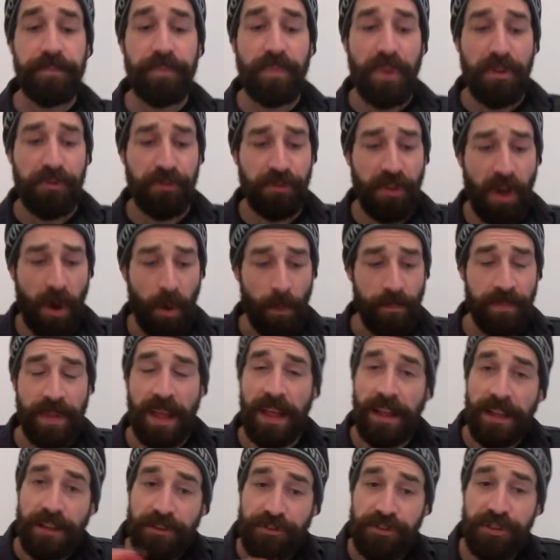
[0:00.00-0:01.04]

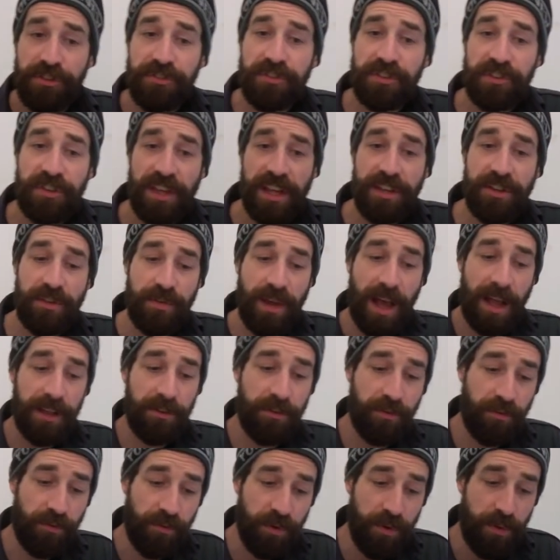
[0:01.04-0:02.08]
So, just to take you
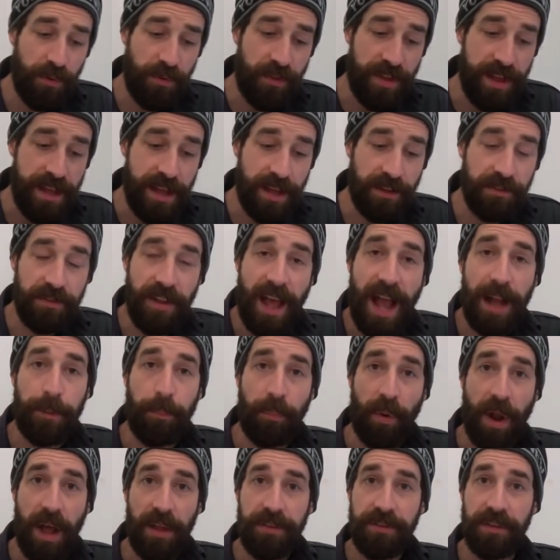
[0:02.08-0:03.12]
guys through the
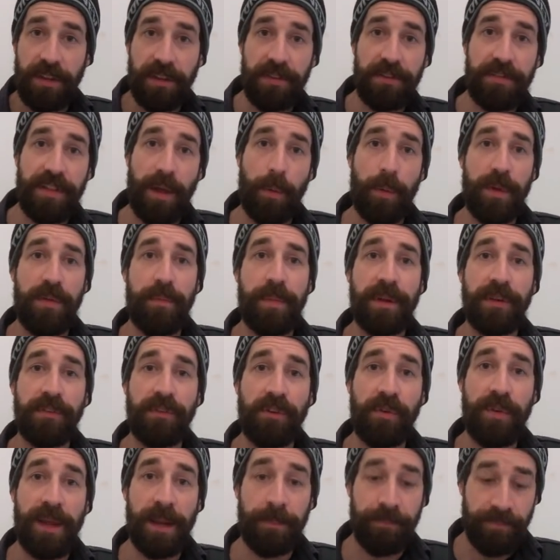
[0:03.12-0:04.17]
exact process that we've been
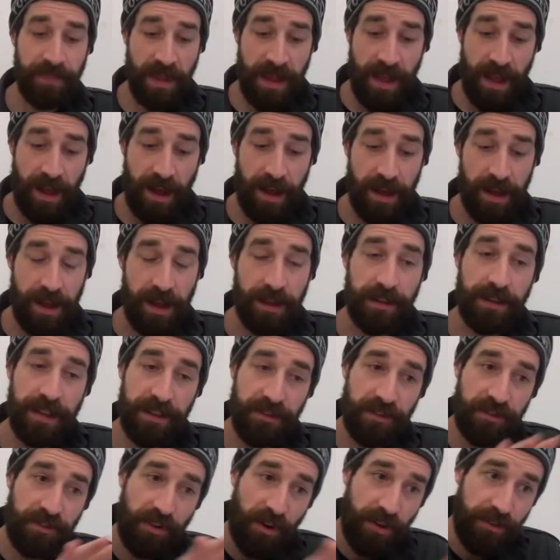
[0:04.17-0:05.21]
doing,
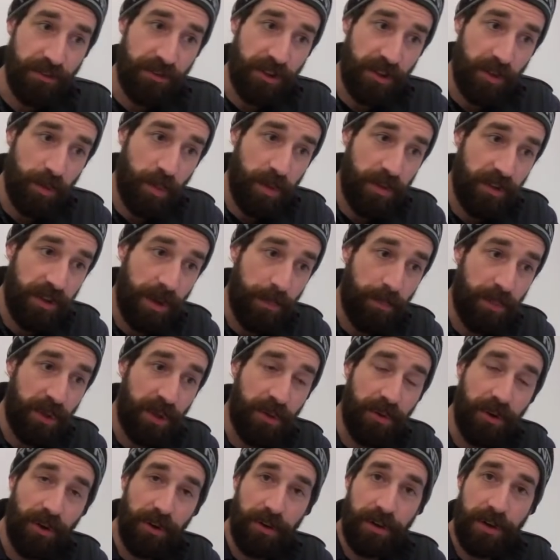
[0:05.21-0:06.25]
let's start just with
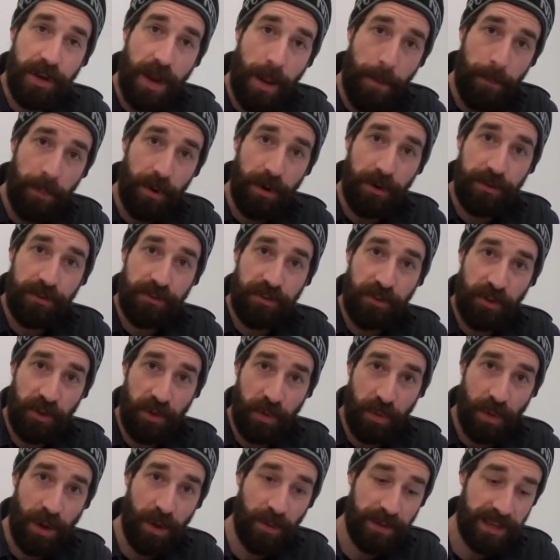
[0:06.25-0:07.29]
computer number
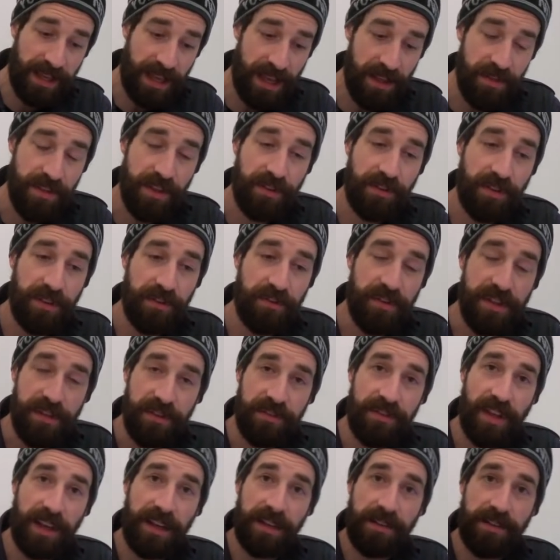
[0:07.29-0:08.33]
2, okay? This is the
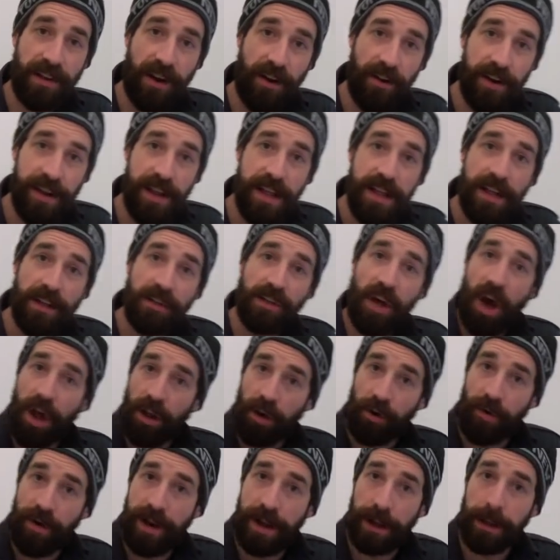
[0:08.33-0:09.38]
secondary
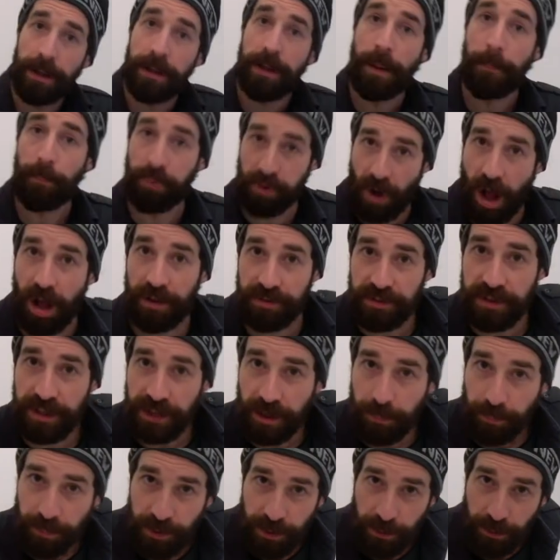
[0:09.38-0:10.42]
coloring proxy
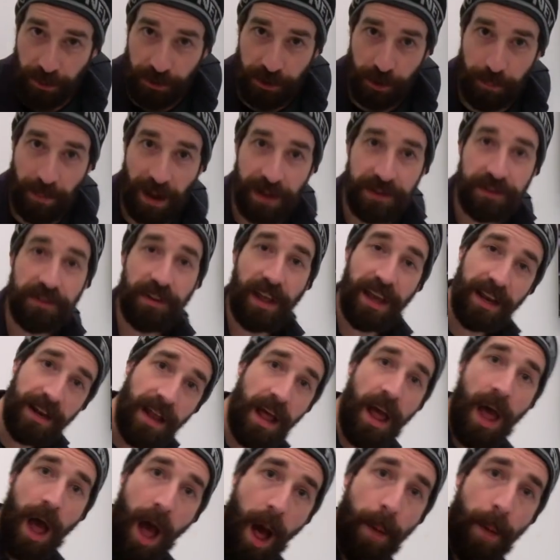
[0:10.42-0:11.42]
computer, you might say.